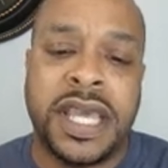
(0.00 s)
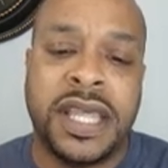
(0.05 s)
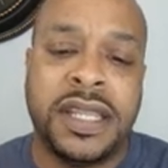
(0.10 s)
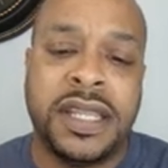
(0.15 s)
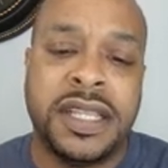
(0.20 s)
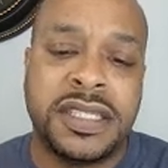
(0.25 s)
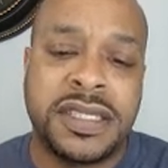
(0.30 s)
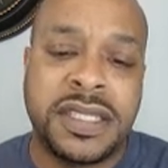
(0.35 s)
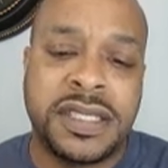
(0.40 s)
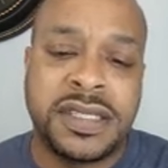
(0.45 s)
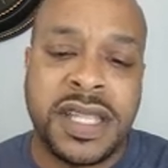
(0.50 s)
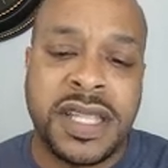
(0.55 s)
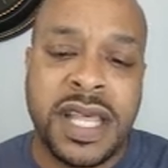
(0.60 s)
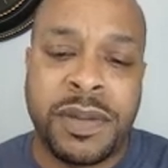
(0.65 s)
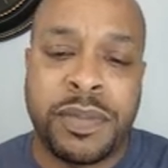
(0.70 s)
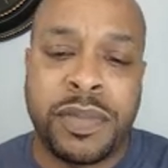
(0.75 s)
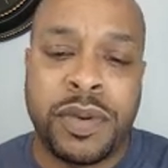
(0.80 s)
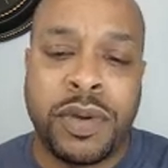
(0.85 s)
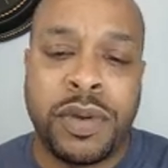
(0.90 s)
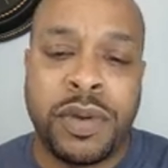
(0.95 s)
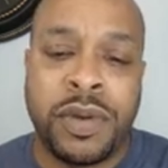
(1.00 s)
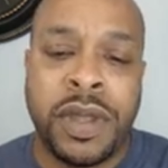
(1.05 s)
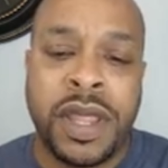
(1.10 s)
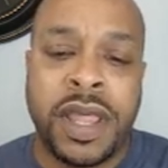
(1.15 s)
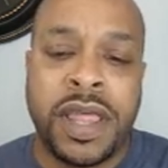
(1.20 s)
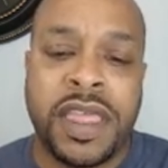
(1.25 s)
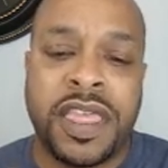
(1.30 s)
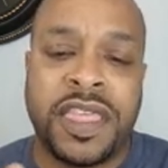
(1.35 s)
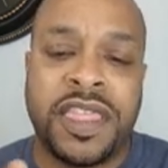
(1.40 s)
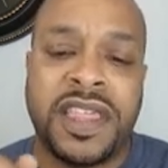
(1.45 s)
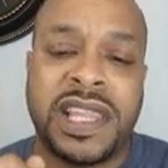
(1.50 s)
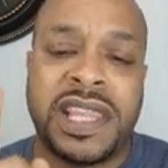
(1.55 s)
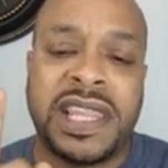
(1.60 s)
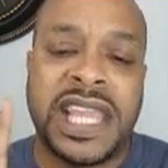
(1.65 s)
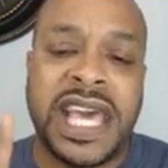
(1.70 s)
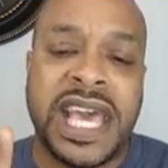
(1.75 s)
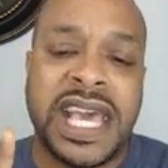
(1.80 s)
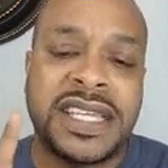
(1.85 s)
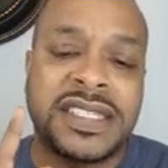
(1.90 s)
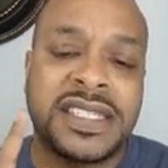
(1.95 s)
In this example, the
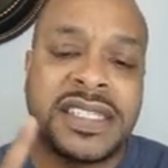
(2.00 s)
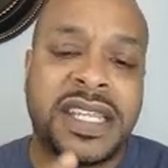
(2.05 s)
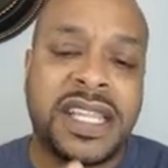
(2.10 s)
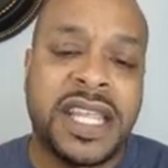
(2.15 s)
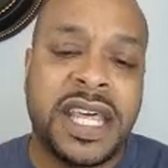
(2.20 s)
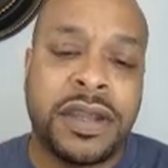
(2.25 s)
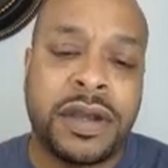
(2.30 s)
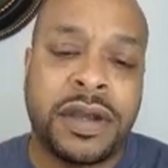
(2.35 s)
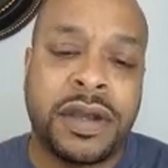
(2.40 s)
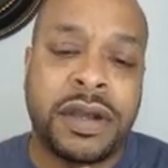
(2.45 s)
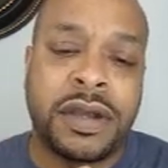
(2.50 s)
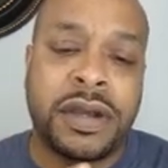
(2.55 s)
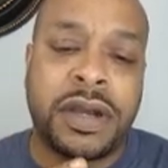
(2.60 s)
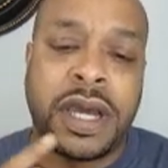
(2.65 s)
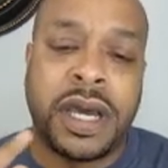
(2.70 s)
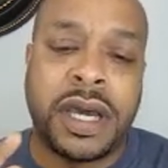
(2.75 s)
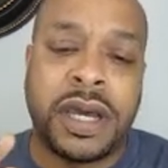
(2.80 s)
last letter